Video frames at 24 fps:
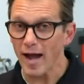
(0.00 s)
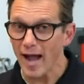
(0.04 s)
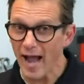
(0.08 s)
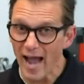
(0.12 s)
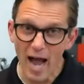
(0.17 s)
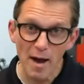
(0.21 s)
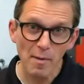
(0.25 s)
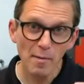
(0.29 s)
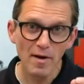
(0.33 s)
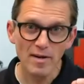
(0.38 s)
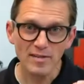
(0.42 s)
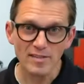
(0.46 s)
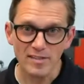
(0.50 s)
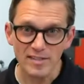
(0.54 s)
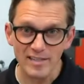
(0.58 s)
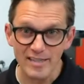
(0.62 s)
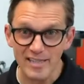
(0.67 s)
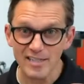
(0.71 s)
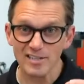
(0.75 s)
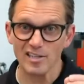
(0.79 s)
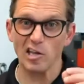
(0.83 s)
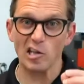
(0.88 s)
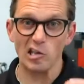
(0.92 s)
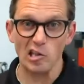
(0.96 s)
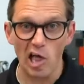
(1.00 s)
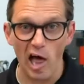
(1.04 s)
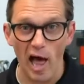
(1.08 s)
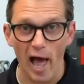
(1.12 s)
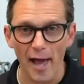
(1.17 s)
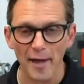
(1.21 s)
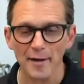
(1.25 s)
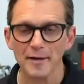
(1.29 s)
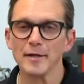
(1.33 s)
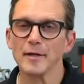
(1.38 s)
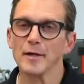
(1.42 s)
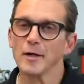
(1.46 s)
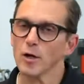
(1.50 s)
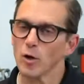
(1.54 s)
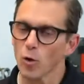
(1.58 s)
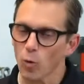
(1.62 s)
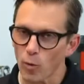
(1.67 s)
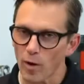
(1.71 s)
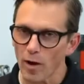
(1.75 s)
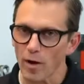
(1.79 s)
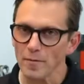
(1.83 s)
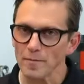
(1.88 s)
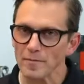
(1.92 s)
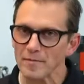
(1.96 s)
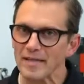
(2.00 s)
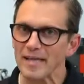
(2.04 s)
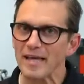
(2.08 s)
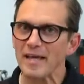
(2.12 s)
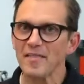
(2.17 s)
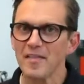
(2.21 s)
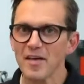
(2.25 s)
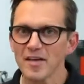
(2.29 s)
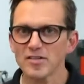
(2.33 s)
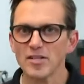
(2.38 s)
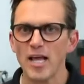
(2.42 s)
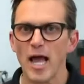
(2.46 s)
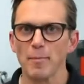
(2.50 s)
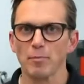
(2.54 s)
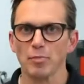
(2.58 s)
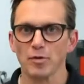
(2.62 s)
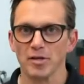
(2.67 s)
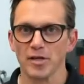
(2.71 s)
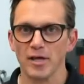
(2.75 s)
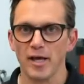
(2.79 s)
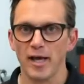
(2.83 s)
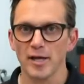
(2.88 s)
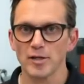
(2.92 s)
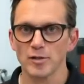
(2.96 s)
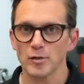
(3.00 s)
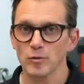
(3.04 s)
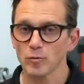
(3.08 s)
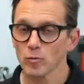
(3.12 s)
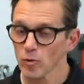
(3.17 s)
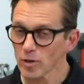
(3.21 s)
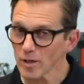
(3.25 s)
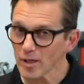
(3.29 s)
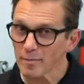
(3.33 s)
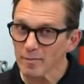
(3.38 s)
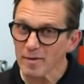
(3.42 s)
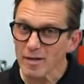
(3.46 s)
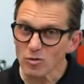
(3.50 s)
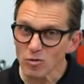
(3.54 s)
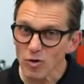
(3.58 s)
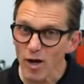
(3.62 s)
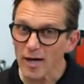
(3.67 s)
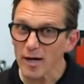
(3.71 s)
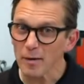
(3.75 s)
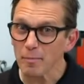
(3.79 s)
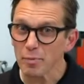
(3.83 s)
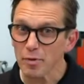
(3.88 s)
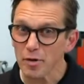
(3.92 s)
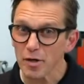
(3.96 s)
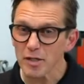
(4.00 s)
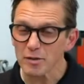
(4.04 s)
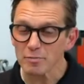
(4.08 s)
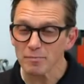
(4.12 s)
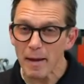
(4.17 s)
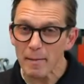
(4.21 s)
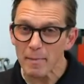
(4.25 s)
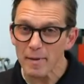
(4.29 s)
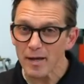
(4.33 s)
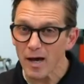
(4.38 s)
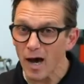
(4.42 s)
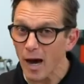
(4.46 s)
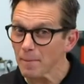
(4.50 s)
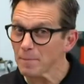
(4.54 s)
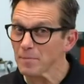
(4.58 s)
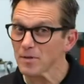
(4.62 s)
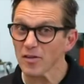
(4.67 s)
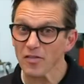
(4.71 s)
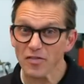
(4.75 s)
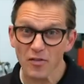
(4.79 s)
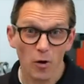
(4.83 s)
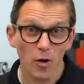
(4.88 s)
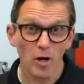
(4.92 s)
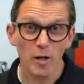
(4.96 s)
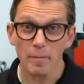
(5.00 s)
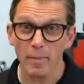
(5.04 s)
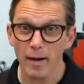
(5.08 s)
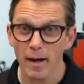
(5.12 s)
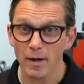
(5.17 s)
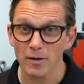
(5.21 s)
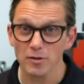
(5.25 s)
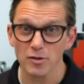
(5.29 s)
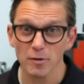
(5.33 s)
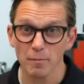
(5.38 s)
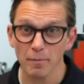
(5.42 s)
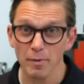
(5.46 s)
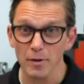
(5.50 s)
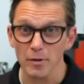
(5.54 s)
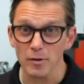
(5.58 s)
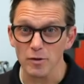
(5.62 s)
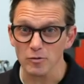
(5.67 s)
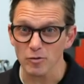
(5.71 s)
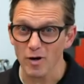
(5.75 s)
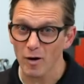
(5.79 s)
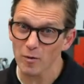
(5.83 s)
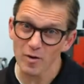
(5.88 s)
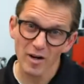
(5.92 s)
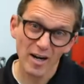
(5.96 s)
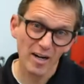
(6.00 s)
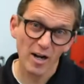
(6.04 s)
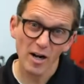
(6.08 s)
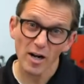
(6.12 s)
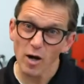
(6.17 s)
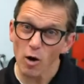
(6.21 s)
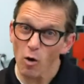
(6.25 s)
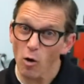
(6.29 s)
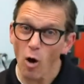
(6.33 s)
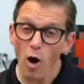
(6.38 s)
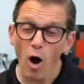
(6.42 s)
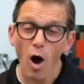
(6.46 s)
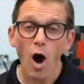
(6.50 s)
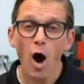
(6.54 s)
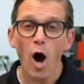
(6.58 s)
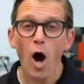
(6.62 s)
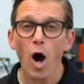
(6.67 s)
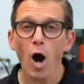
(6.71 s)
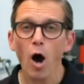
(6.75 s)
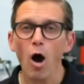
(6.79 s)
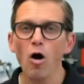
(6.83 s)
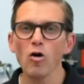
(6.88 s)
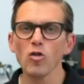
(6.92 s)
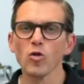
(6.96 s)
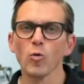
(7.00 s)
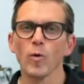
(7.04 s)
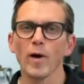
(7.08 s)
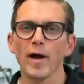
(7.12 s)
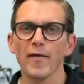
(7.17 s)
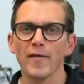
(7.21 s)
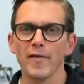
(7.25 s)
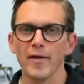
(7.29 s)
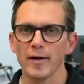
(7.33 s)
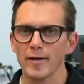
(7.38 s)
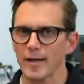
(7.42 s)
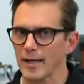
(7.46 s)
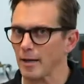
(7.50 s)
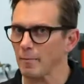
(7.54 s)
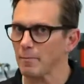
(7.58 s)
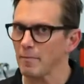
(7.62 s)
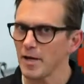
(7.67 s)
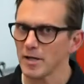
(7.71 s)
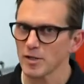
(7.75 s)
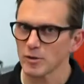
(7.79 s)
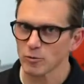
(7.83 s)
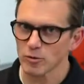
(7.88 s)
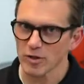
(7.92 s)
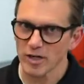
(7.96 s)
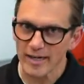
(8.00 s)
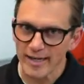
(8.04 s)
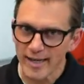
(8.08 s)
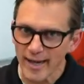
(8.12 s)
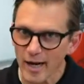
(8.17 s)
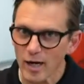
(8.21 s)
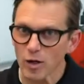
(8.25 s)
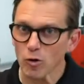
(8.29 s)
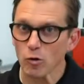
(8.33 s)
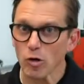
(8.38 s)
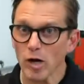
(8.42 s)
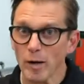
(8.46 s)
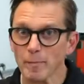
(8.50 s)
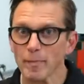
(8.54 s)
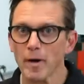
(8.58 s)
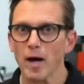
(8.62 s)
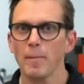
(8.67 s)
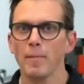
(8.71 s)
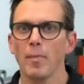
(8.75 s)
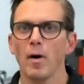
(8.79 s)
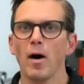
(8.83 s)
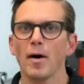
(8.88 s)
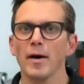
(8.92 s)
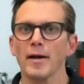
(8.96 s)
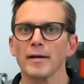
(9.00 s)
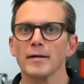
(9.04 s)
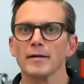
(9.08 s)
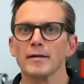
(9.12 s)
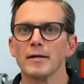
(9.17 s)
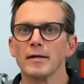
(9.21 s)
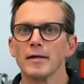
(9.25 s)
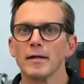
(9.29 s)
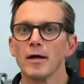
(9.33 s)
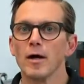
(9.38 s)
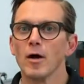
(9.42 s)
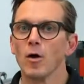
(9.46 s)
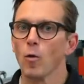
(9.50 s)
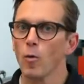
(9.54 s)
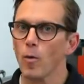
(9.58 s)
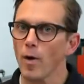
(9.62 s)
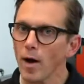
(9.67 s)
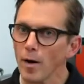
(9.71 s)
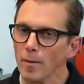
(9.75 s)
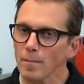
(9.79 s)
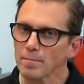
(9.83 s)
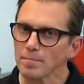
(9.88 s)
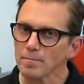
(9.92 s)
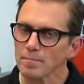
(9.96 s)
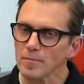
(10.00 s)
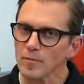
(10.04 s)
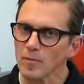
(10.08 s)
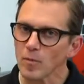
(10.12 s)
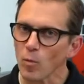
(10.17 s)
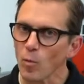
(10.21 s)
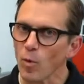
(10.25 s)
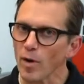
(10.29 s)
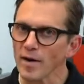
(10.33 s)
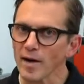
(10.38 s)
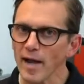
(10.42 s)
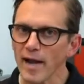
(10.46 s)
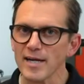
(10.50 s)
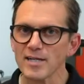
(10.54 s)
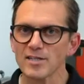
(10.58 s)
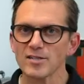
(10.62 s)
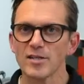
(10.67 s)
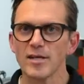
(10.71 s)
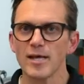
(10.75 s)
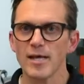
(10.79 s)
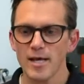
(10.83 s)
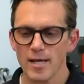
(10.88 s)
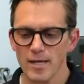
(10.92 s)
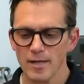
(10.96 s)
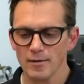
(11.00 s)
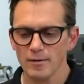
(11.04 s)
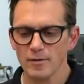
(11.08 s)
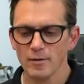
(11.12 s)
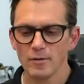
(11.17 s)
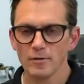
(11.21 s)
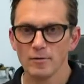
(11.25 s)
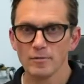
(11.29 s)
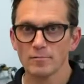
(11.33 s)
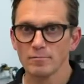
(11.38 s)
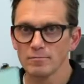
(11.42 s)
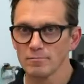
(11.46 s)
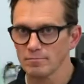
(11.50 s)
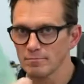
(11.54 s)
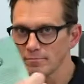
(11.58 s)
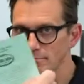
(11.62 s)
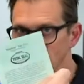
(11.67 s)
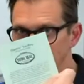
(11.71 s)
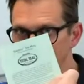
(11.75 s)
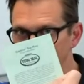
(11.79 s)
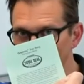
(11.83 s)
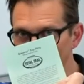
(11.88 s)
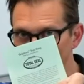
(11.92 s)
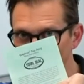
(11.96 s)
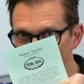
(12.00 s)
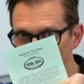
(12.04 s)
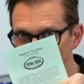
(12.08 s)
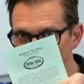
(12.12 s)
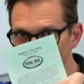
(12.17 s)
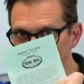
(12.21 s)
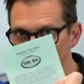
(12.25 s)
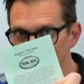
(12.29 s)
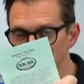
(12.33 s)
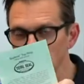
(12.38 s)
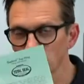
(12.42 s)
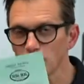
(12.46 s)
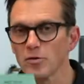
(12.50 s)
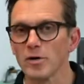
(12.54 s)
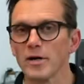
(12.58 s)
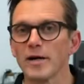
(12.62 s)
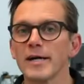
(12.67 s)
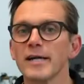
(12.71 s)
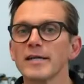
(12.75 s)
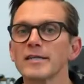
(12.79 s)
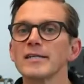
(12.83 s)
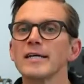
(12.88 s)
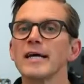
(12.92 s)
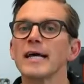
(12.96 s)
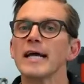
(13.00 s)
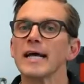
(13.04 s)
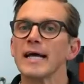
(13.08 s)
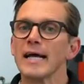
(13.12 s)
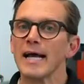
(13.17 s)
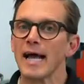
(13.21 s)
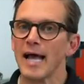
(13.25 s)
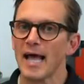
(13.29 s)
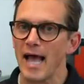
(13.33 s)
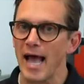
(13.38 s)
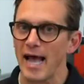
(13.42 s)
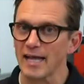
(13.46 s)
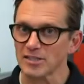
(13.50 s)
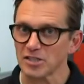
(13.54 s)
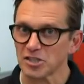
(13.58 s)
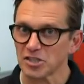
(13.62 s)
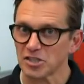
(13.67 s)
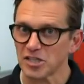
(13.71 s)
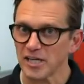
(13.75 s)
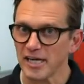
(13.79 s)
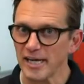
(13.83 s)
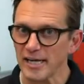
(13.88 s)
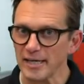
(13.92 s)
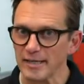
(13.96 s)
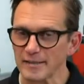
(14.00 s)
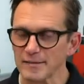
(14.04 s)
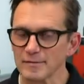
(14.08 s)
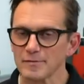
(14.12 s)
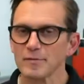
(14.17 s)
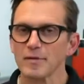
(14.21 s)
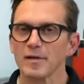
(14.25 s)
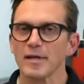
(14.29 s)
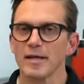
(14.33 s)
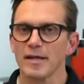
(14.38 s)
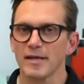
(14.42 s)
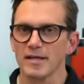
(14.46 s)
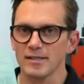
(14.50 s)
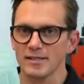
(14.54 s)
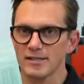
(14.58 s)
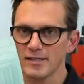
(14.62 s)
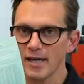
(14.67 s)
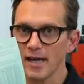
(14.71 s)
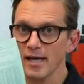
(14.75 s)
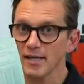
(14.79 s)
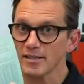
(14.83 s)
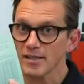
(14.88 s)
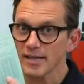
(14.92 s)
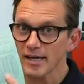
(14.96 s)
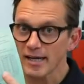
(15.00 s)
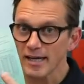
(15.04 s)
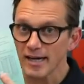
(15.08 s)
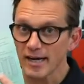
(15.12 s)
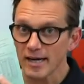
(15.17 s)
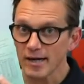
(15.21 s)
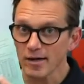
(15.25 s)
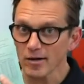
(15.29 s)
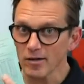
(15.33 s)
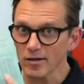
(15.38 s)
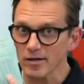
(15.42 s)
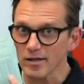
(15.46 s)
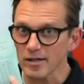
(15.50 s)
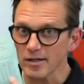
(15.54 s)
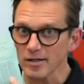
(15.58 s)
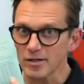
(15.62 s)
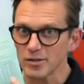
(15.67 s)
Well, how much is a lot? Well, in this application, we're gonna be trying to push maybe up to 30 pounds of boost, right? We're not gonna go all the way there. Like I mentioned, we're gonna kind of creep up on it. Well, one nice thing, Total Seal Piston Rings has a sheet. It says, here